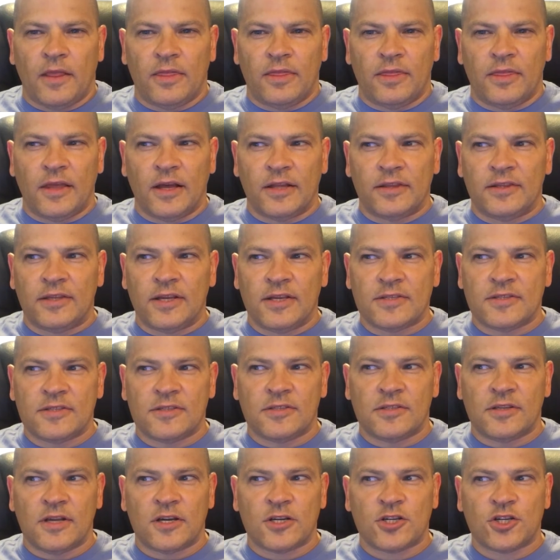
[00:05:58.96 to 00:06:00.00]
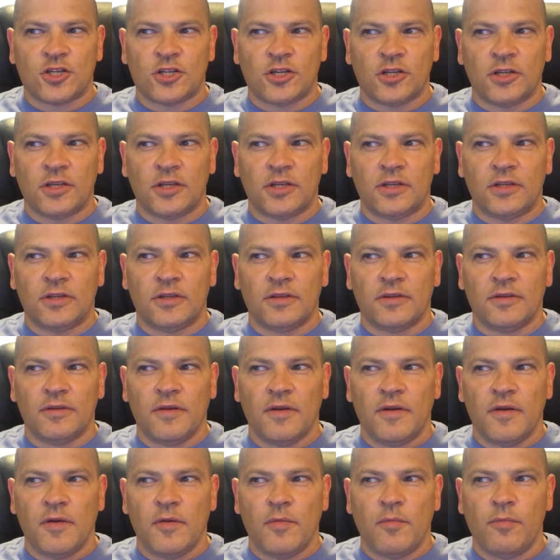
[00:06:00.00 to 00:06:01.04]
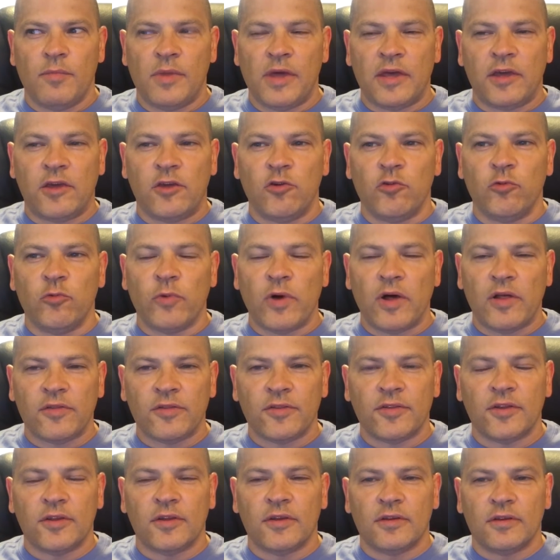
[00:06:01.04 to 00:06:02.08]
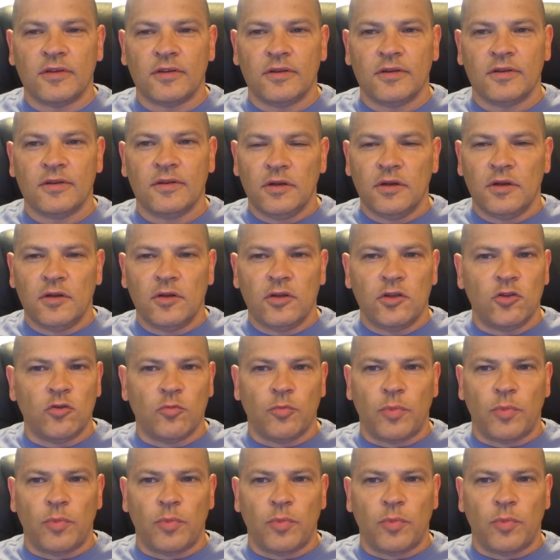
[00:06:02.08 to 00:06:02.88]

that doesn't actually make you wealthy. You